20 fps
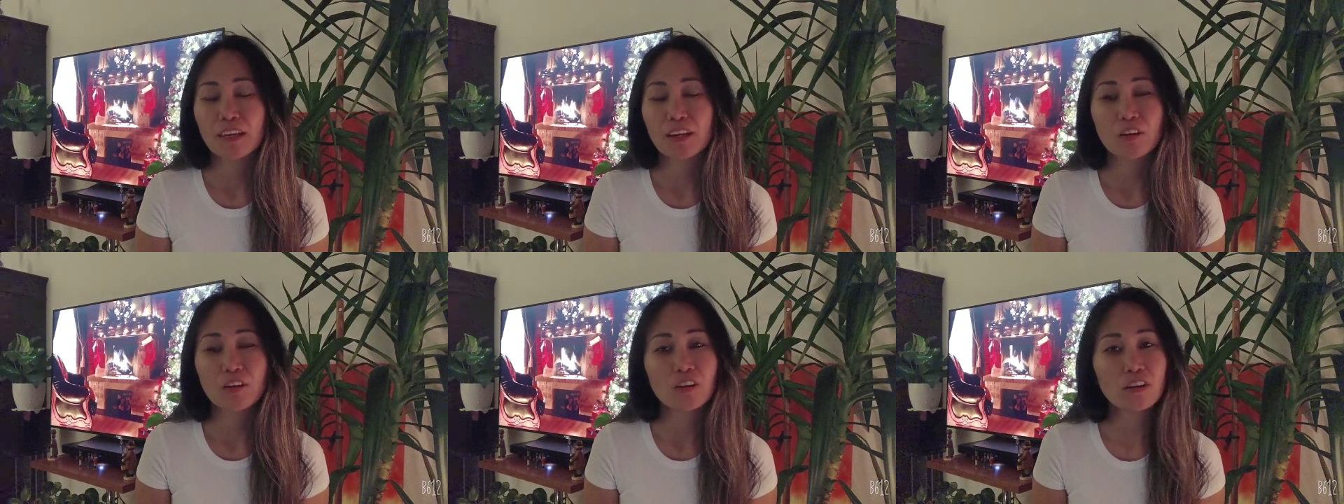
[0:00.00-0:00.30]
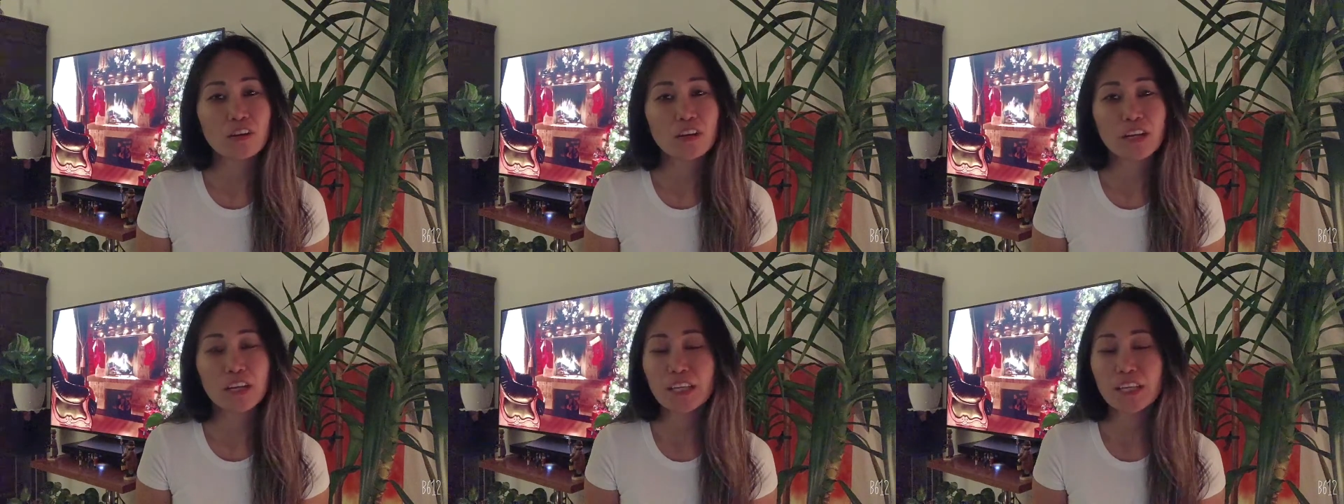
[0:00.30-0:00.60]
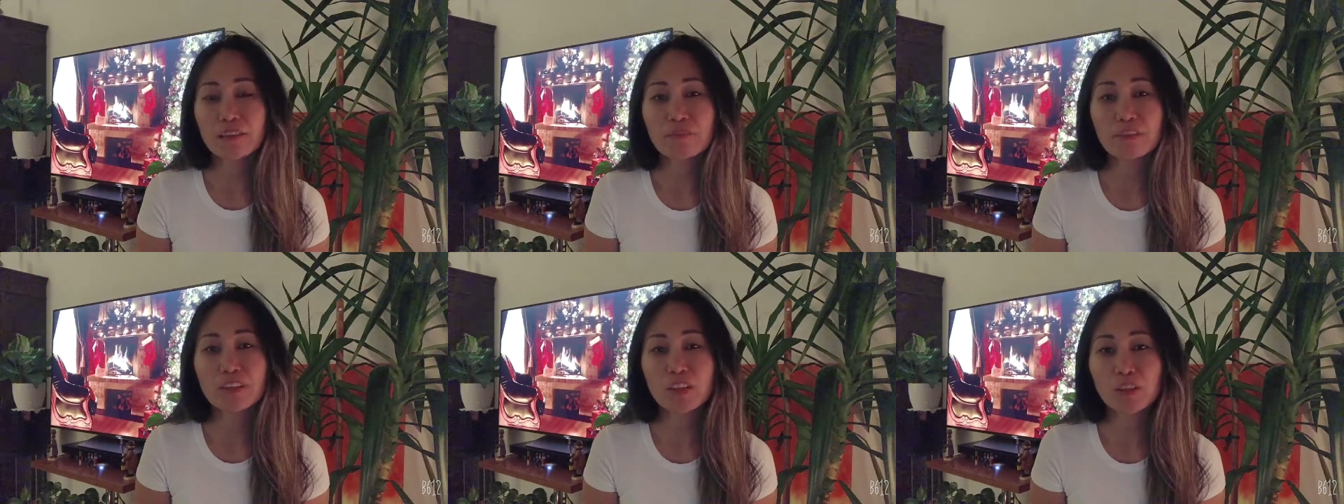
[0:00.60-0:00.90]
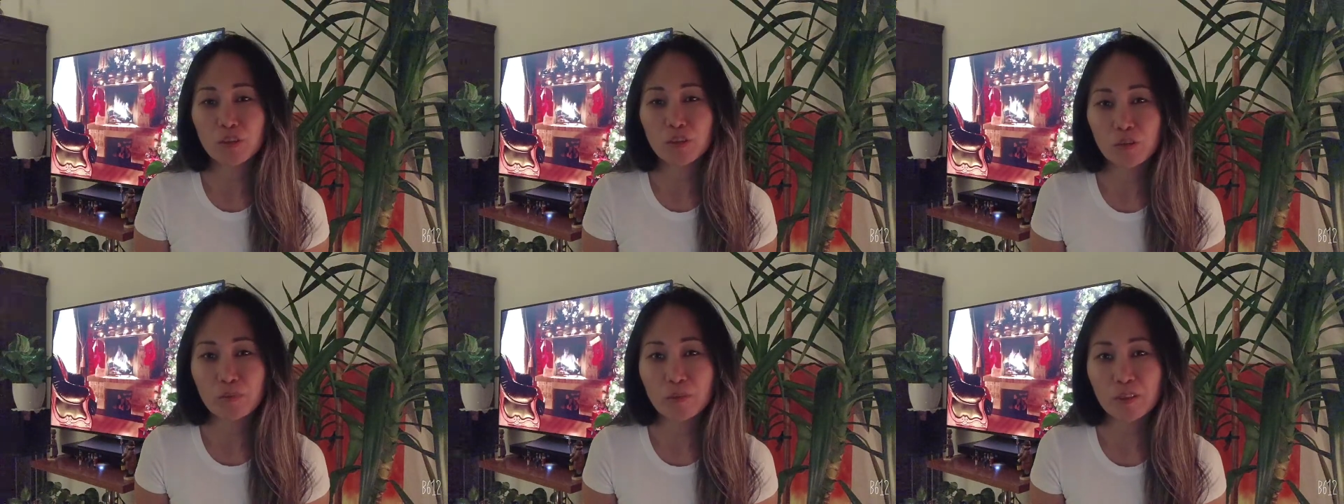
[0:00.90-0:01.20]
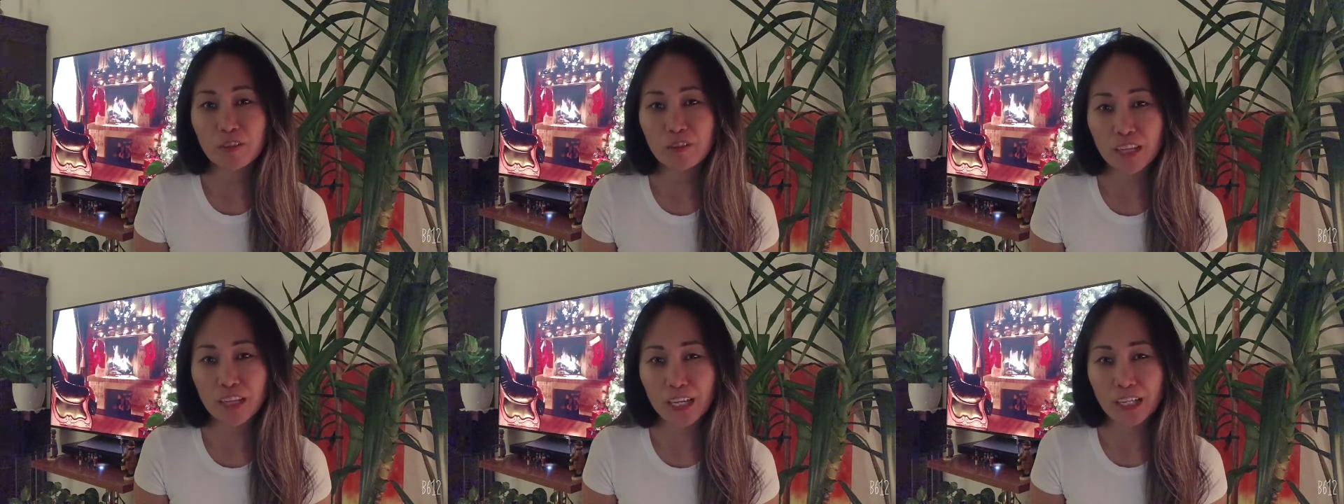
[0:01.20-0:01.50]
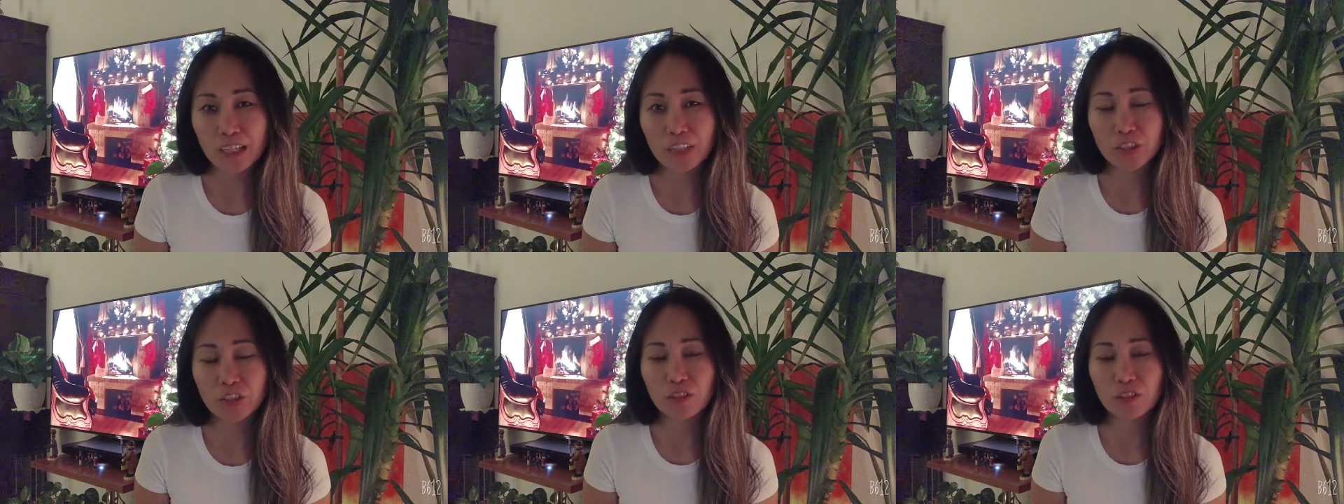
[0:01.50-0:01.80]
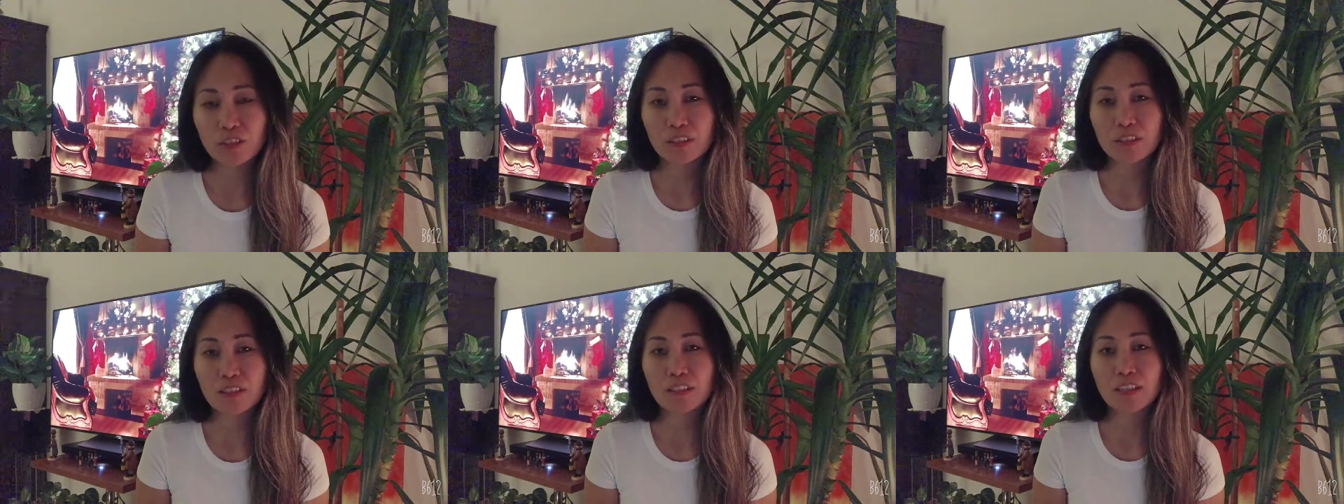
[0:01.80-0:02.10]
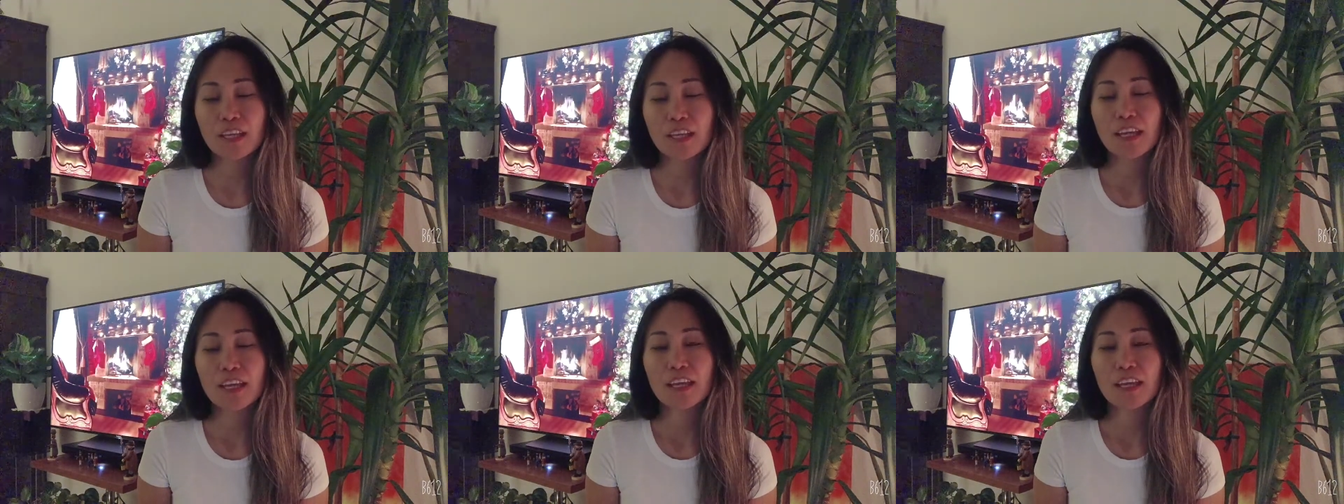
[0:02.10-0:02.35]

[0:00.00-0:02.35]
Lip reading: or even a normal occasion,